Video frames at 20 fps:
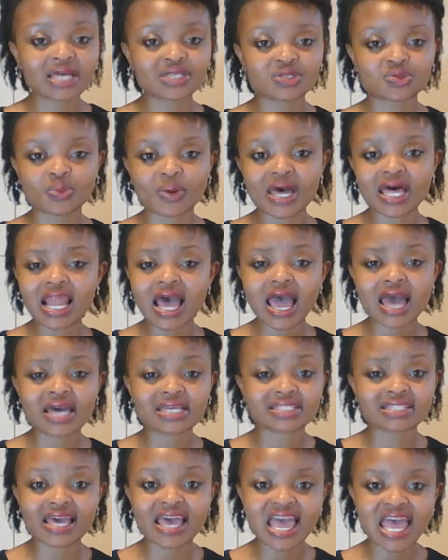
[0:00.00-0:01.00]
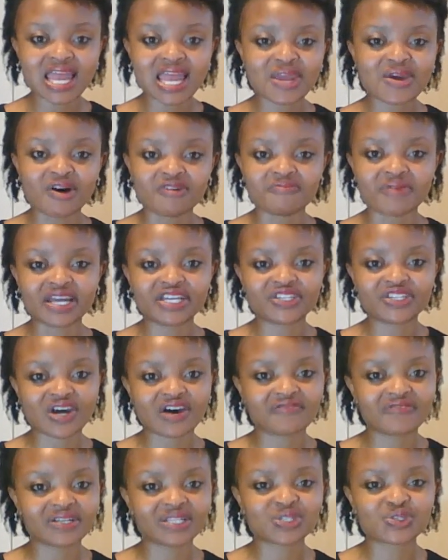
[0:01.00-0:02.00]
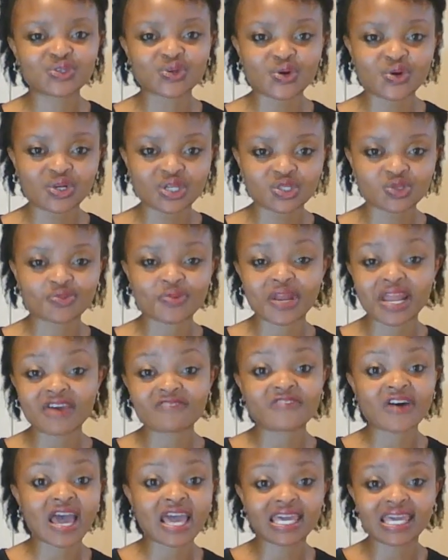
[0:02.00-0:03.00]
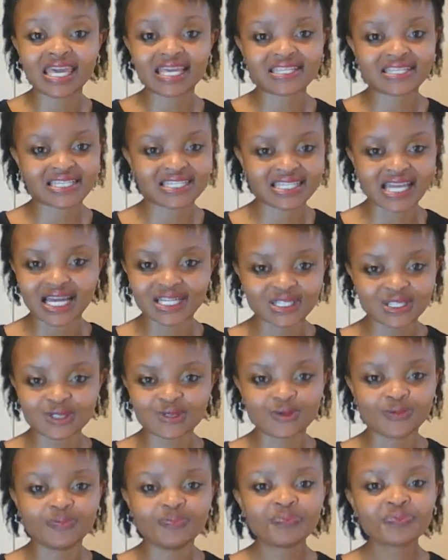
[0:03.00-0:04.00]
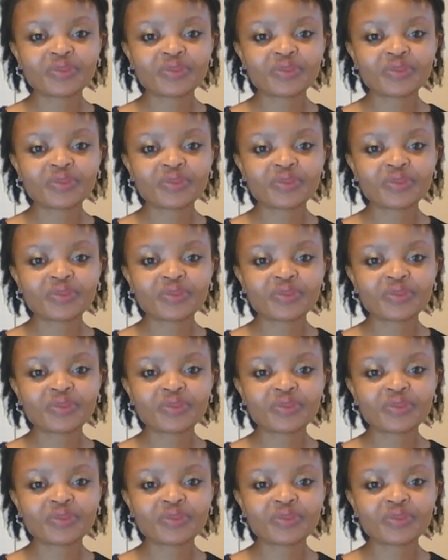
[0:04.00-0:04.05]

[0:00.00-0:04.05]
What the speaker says: as well as any of my travel stories whenever I get a chance to.